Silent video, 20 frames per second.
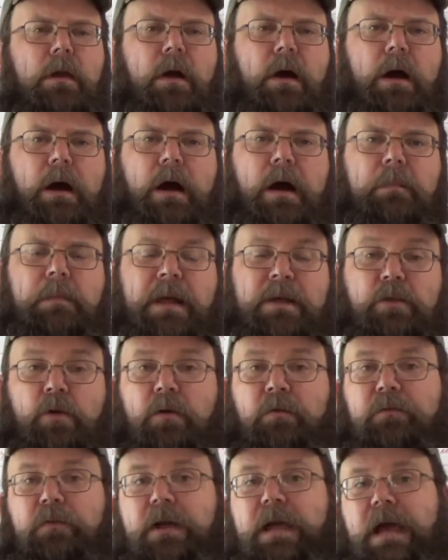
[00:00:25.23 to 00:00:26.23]
And
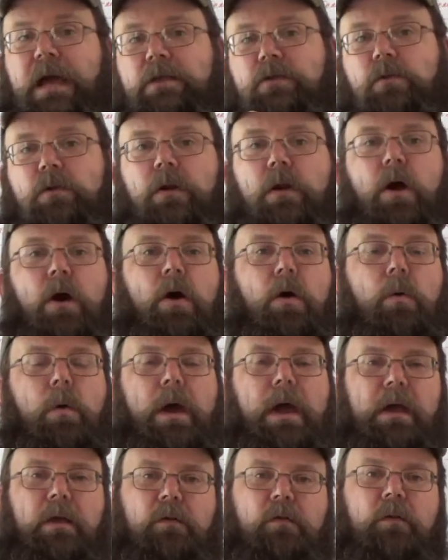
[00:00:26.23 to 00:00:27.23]
don't forget, you can
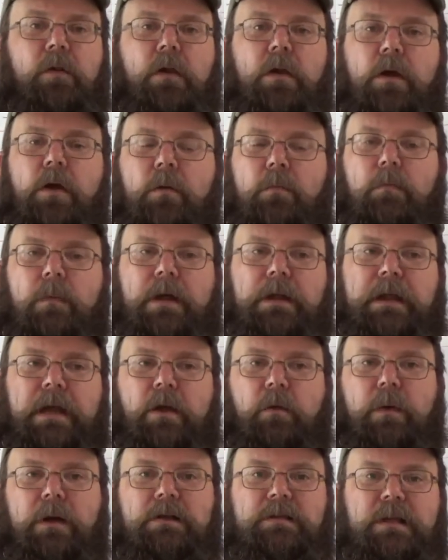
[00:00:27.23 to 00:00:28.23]
always, Monday,
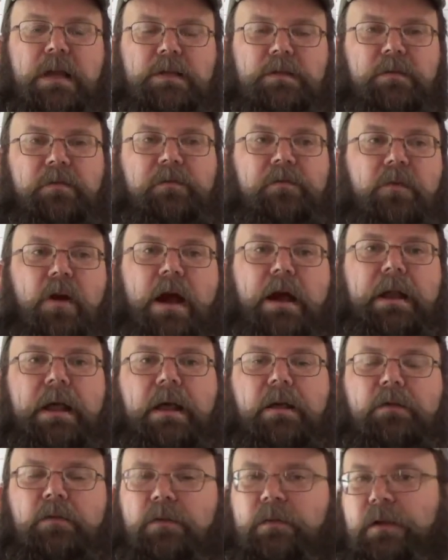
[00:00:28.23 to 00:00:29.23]
Wednesdays, and
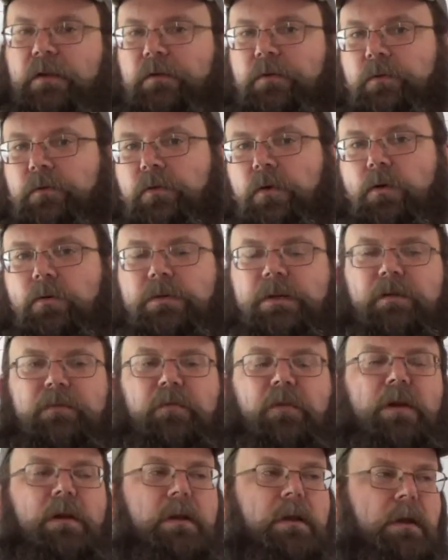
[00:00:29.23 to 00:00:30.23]
Fridays, unless you're told
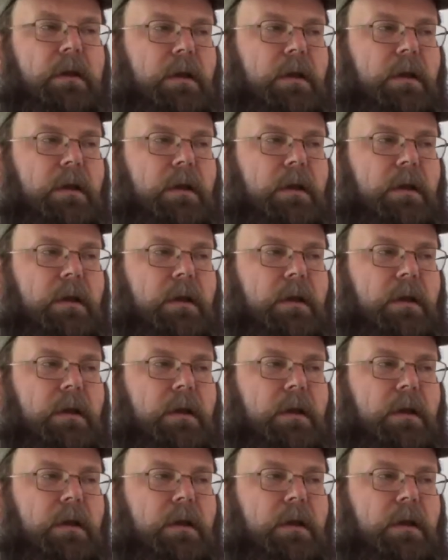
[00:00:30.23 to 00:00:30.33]
different,